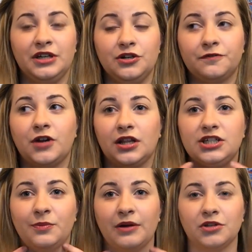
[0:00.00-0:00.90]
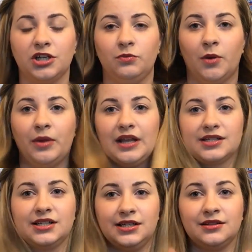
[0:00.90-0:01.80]
enough knowledge about the coupon
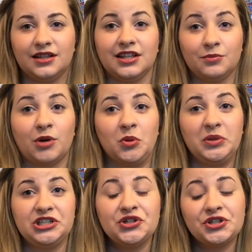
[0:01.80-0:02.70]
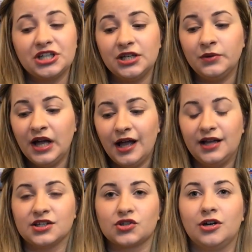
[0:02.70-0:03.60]
policy that they probably should do,
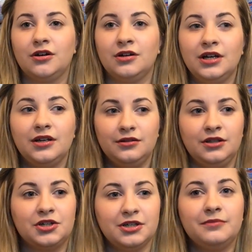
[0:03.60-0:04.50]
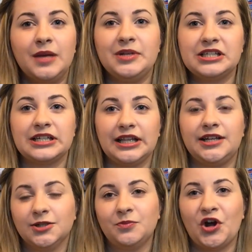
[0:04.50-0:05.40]
and so you can maybe still
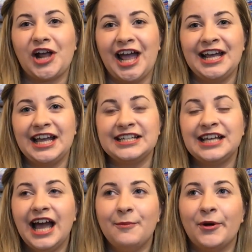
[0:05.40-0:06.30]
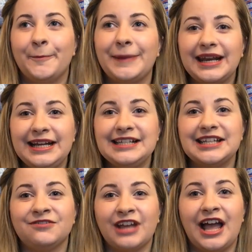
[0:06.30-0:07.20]
end up not getting it. But
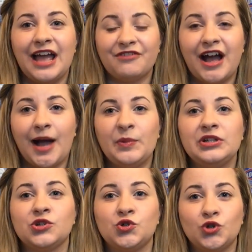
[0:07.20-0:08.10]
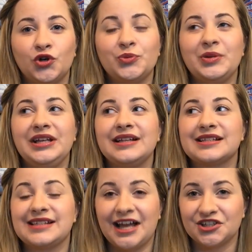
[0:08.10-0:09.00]
please, if that ever happens, don't be
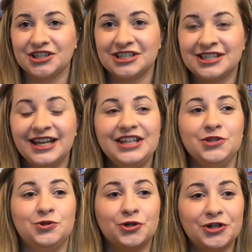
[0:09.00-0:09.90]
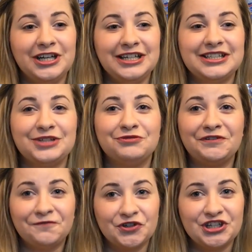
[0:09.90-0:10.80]
saddened. You don't need to
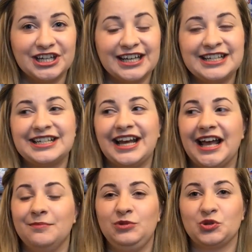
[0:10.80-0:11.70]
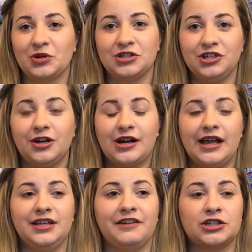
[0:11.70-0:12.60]
refund it just because you're not
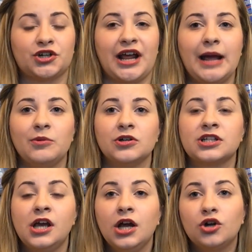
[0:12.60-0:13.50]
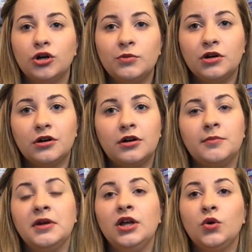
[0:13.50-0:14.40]
getting your extra care books. Come
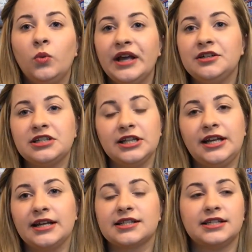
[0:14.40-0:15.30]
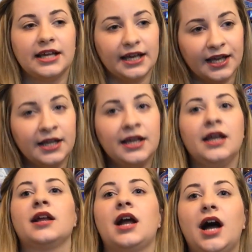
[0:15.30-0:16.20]
home, wait until the next day,
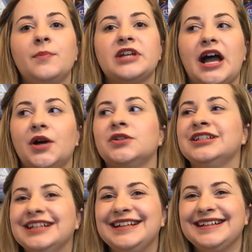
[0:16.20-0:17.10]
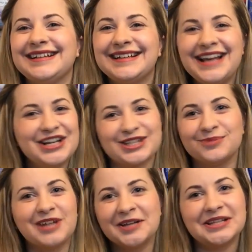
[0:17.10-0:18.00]
calm down, because
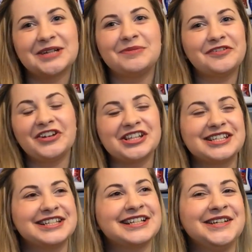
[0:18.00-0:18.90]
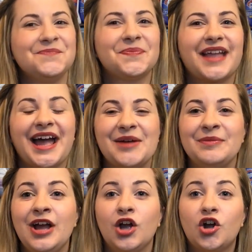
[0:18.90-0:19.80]
sometimes I can be flustered.
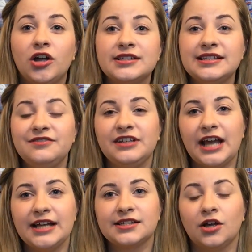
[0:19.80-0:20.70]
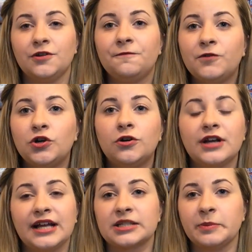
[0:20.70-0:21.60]
Call CVS on the
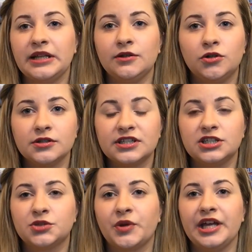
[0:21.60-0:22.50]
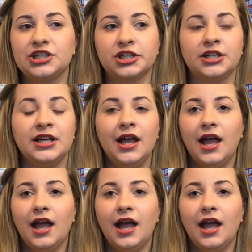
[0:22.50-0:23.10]
phone, explain the whole situation.